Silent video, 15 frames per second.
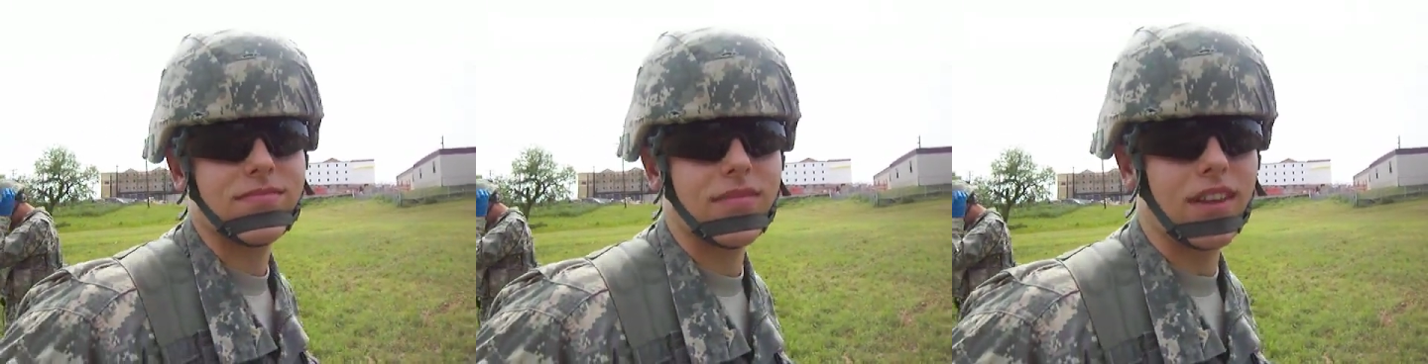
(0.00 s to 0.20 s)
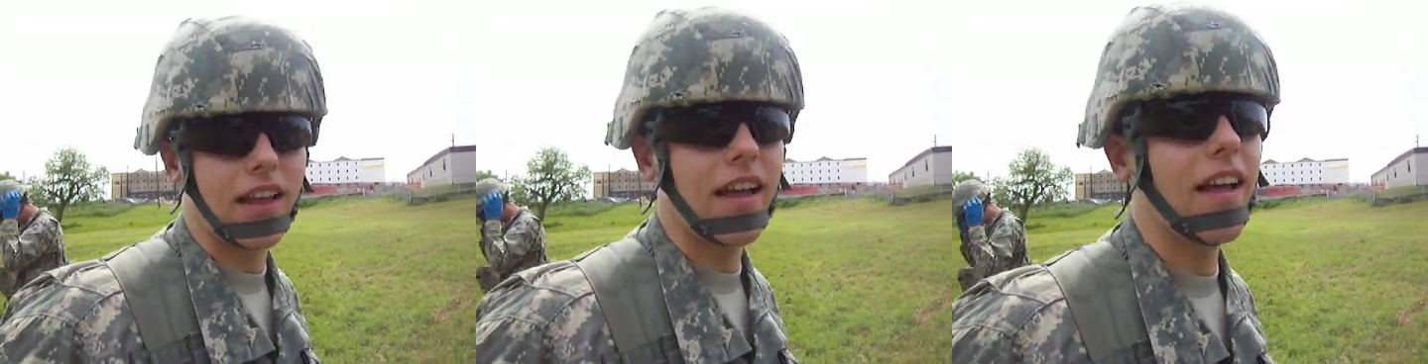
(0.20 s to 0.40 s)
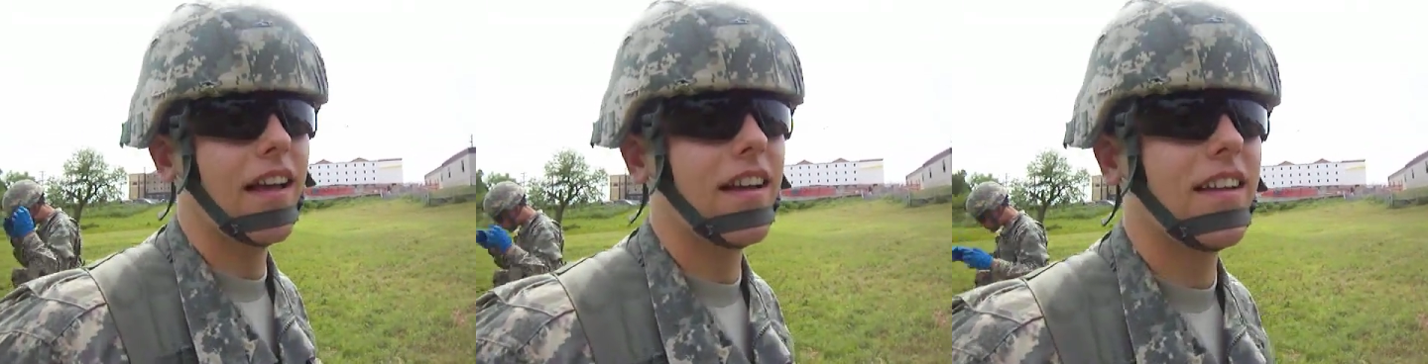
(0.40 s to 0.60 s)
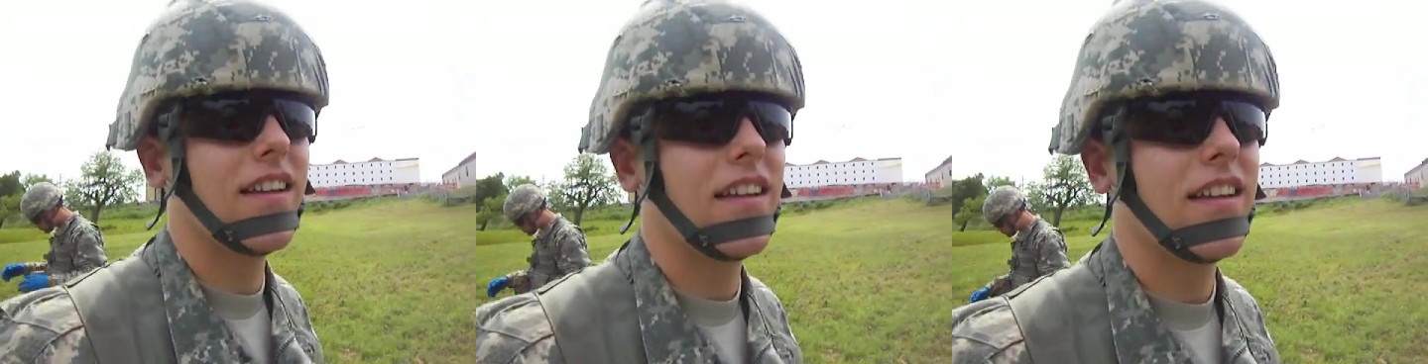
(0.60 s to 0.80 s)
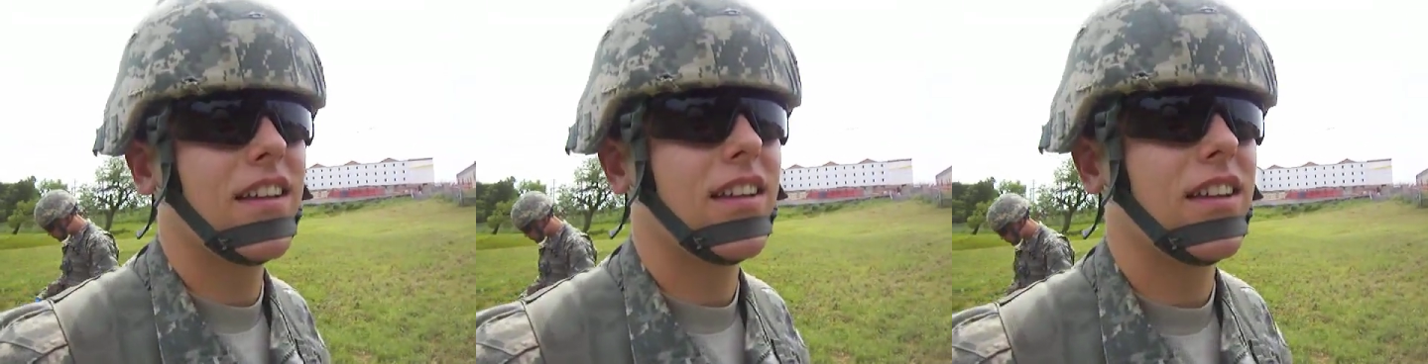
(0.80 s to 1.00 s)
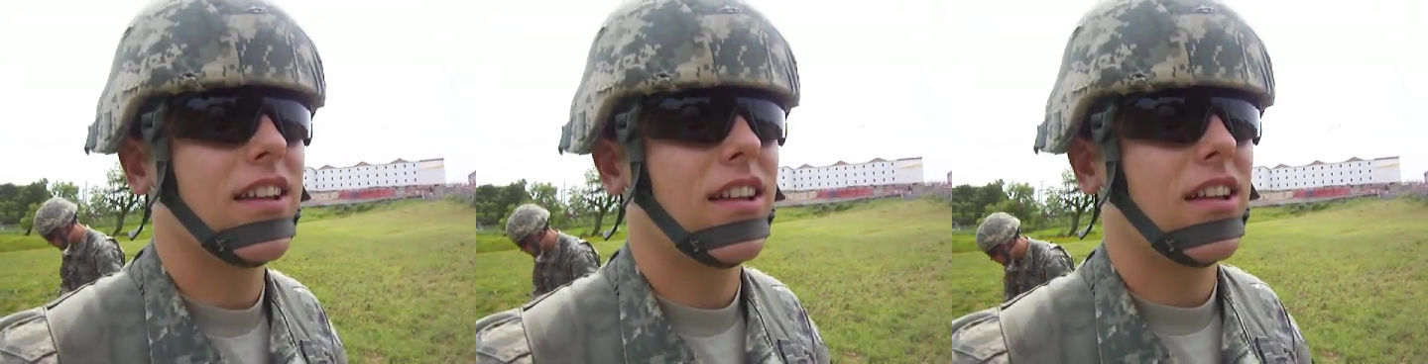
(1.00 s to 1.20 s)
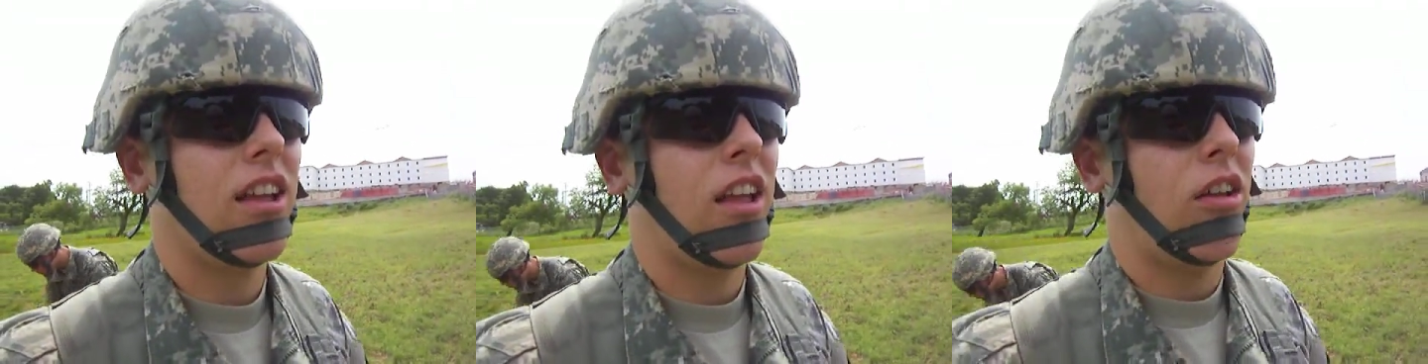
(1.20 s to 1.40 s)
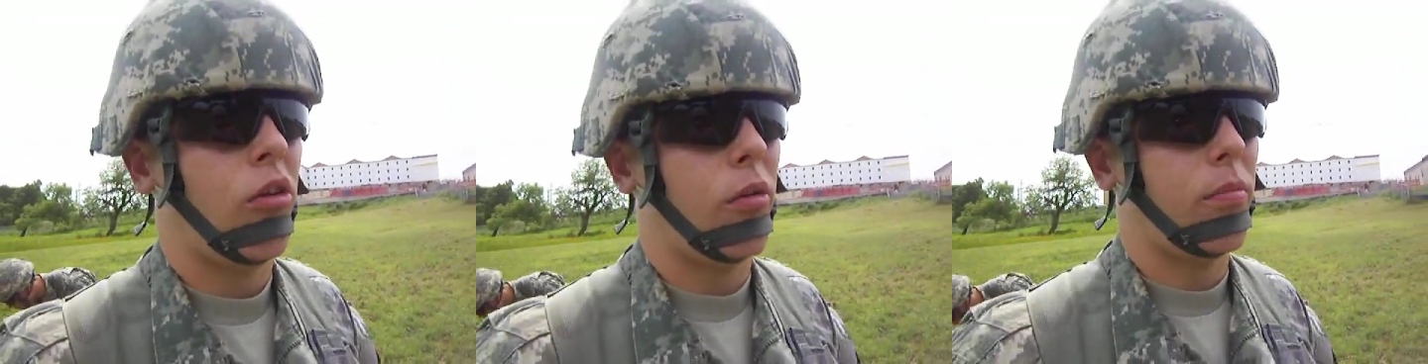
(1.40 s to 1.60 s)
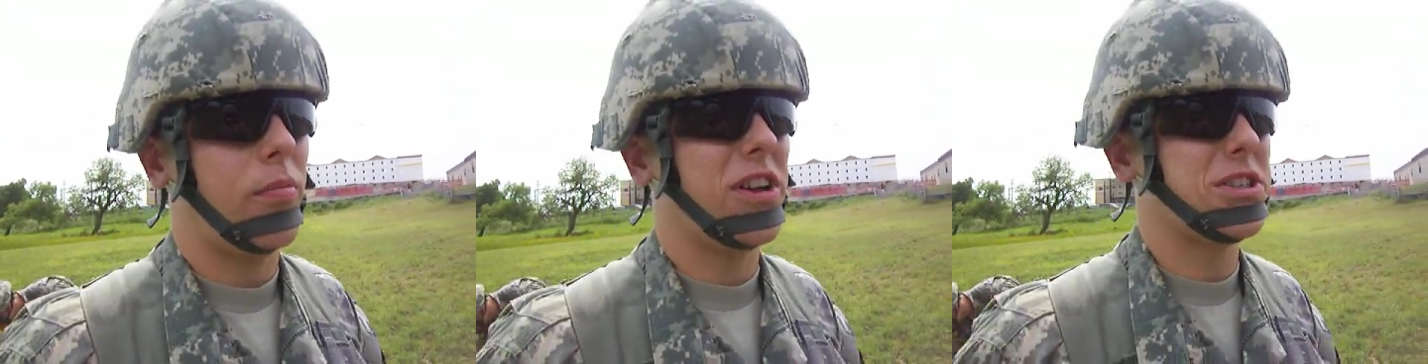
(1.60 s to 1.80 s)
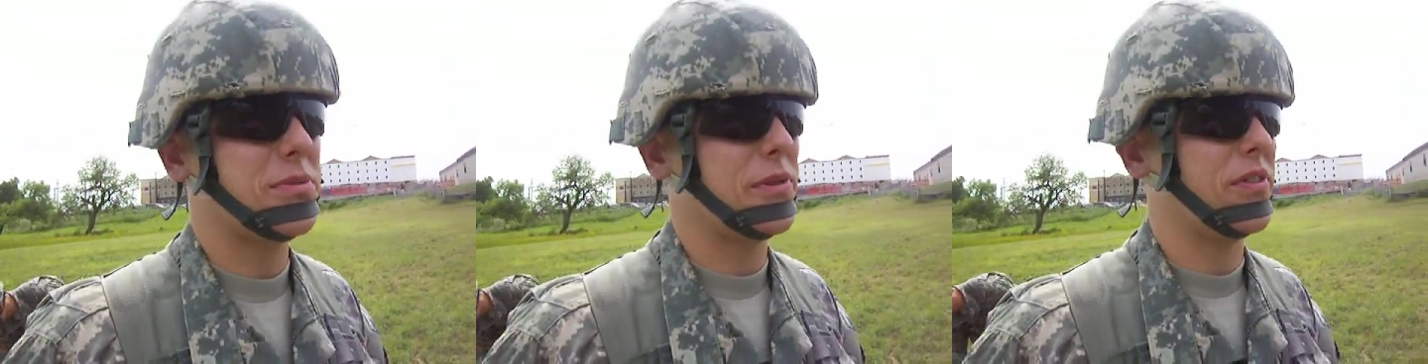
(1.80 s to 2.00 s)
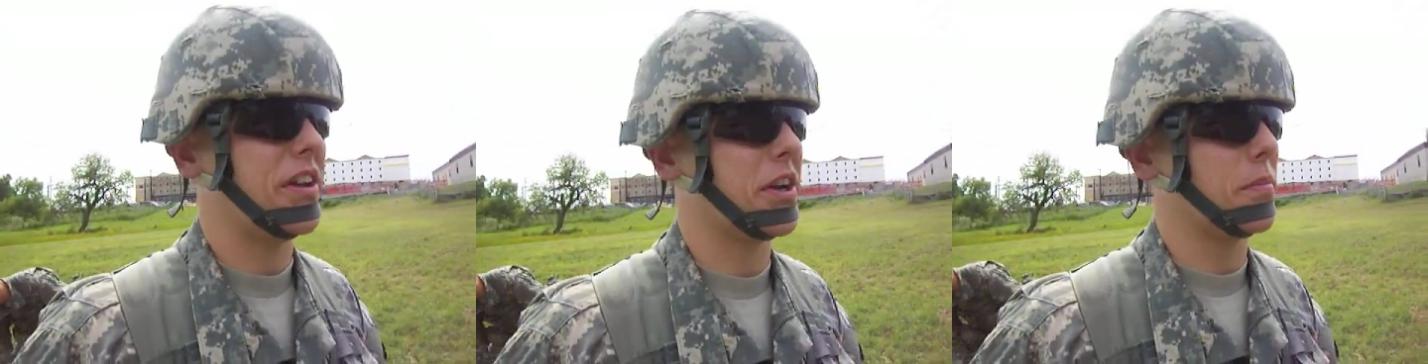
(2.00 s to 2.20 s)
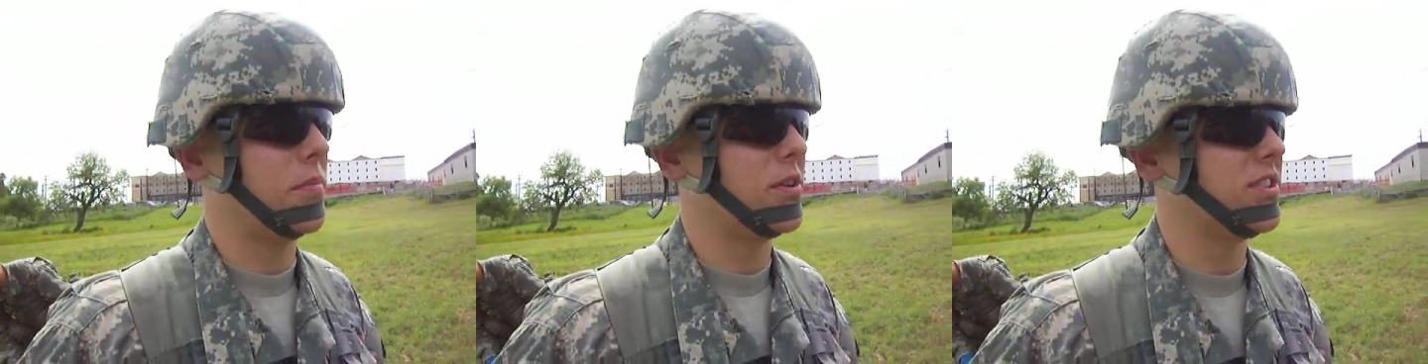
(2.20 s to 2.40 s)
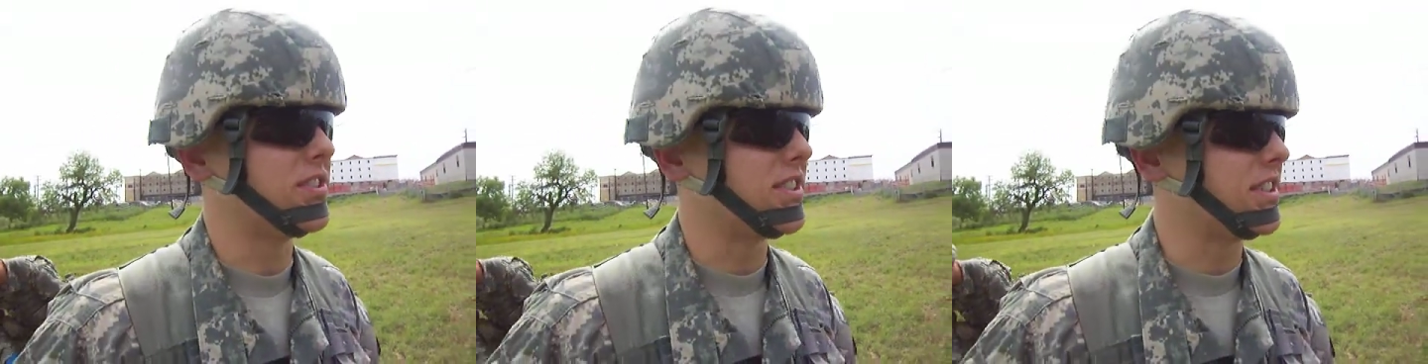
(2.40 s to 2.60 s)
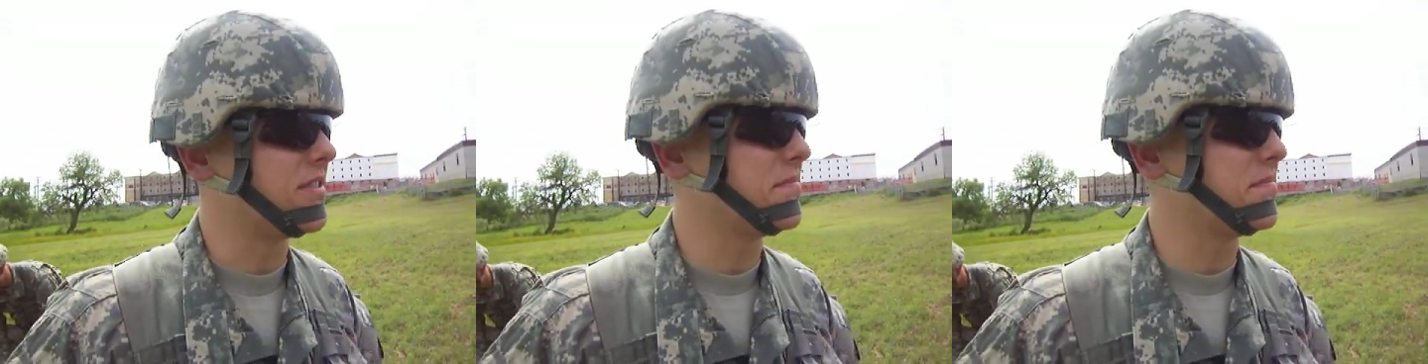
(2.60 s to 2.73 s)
How does that make you feel? Makes me feel like a pussy.